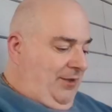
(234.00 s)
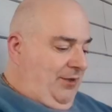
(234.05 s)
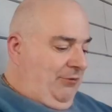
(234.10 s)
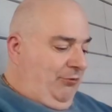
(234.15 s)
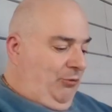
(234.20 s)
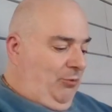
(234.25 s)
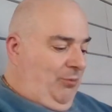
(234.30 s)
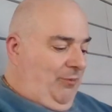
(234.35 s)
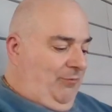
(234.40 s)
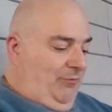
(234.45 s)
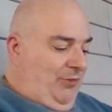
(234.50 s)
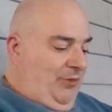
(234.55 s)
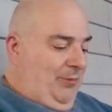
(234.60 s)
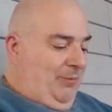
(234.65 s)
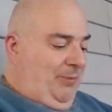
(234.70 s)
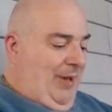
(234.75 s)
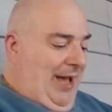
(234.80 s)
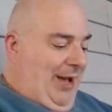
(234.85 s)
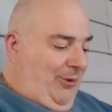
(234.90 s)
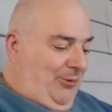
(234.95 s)
Through the
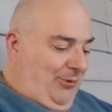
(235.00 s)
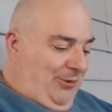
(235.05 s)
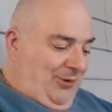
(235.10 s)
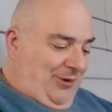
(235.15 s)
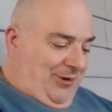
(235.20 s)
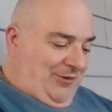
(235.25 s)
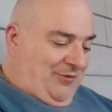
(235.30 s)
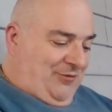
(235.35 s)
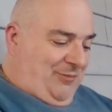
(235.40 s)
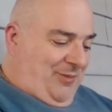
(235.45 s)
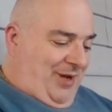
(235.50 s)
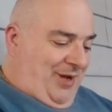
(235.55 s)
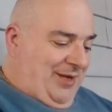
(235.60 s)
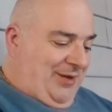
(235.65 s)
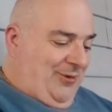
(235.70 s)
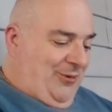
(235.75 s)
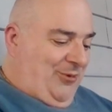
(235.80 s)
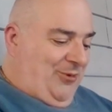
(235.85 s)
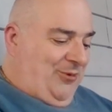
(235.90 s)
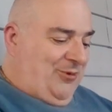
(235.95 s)
power of my
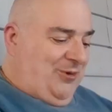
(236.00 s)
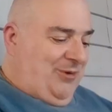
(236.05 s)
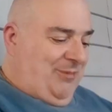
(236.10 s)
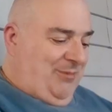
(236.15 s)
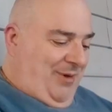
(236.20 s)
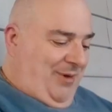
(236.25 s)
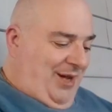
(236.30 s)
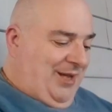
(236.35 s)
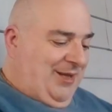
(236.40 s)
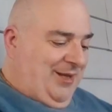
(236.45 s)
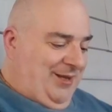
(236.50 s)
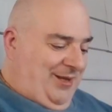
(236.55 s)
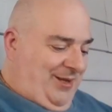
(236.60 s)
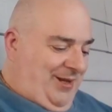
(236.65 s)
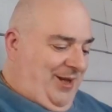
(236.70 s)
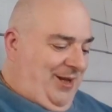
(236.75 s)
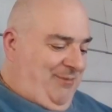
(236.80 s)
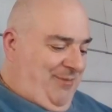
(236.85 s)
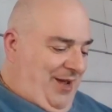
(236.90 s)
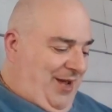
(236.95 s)
own Maya,
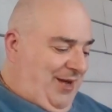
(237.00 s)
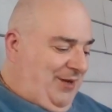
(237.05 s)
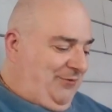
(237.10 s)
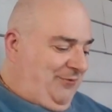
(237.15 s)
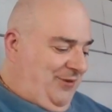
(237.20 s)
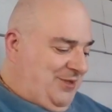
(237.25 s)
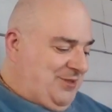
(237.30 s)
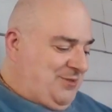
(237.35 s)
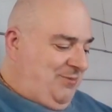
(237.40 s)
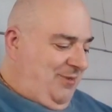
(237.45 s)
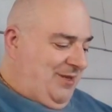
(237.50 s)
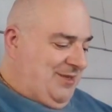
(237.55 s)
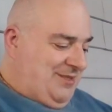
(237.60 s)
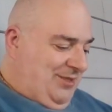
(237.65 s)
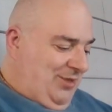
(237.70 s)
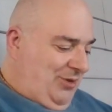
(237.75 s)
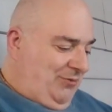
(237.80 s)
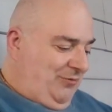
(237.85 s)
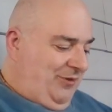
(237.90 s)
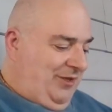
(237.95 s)
I manifest
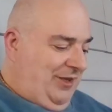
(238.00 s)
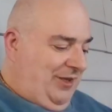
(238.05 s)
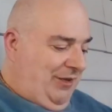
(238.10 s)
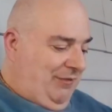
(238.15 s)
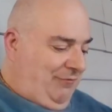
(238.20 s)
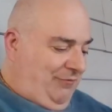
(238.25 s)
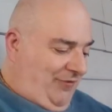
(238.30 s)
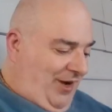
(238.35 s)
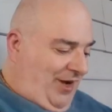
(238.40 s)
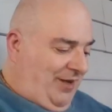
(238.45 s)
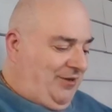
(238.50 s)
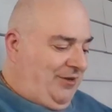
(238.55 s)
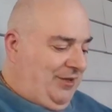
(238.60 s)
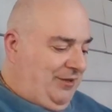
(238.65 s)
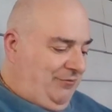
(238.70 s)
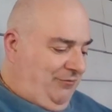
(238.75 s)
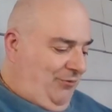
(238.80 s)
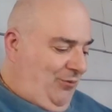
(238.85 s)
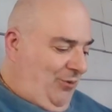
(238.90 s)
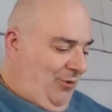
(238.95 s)
myself in a finite
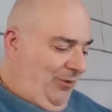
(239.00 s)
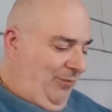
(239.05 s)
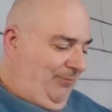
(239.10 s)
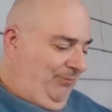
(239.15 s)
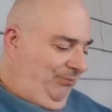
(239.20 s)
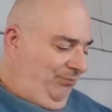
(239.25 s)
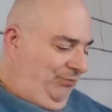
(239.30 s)
form.